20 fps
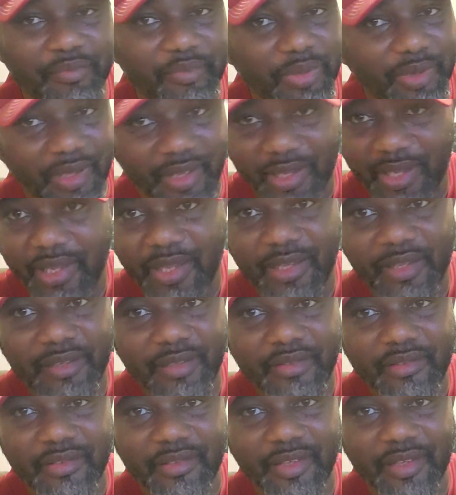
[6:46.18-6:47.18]

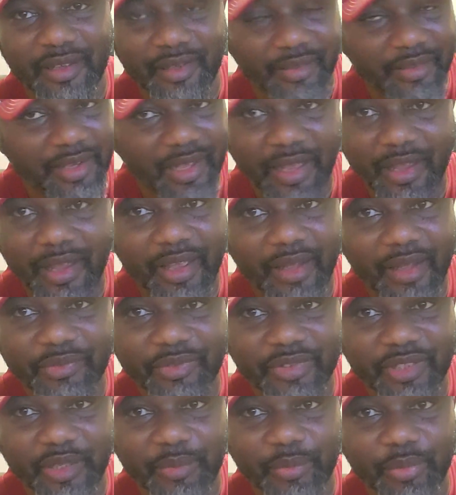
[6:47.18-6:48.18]
Plain and damn
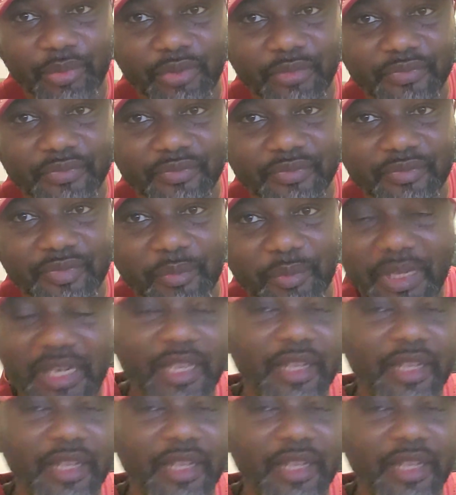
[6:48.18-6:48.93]
simple. But